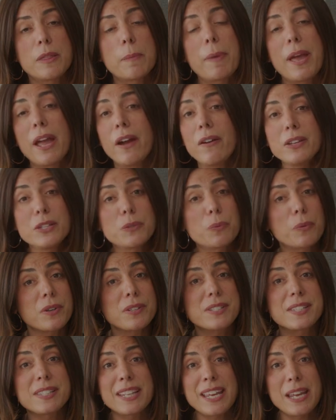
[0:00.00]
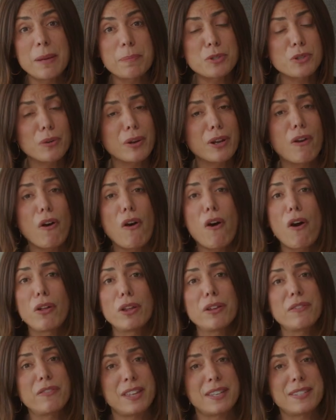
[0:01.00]
The parents were asleep during
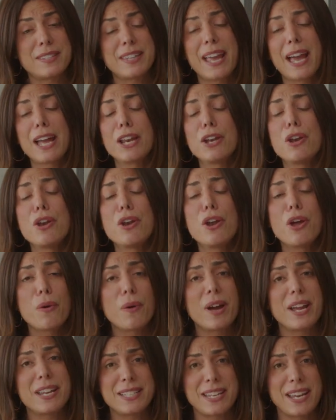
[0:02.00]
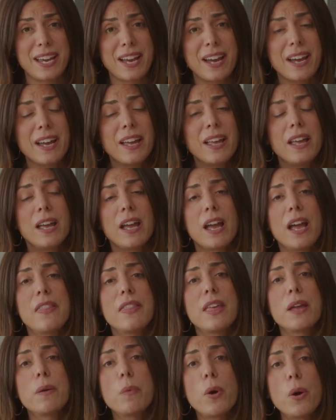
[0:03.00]
all of this. They had no idea.
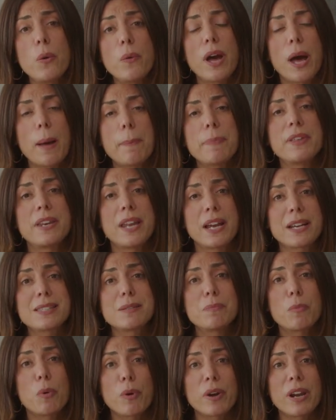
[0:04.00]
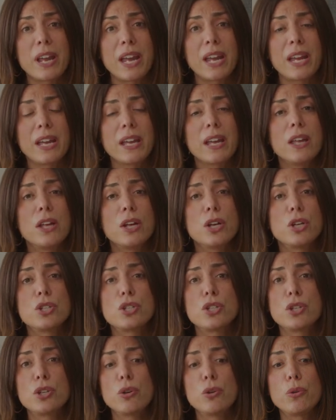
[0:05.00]
And they woke up the next morning
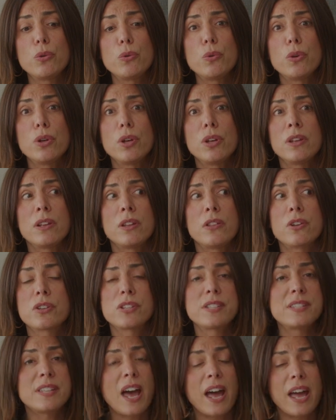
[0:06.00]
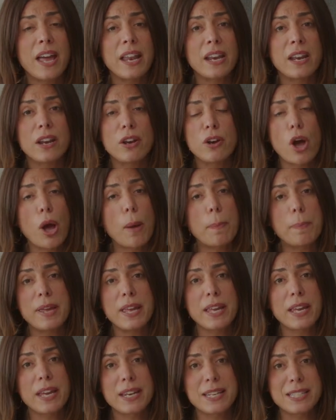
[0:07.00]
to their son not
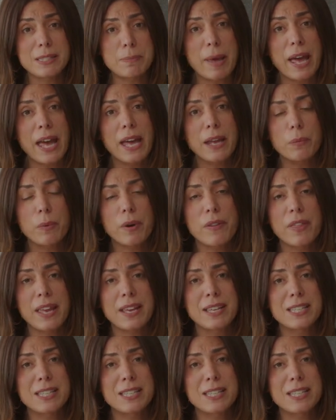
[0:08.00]
being in his bed where they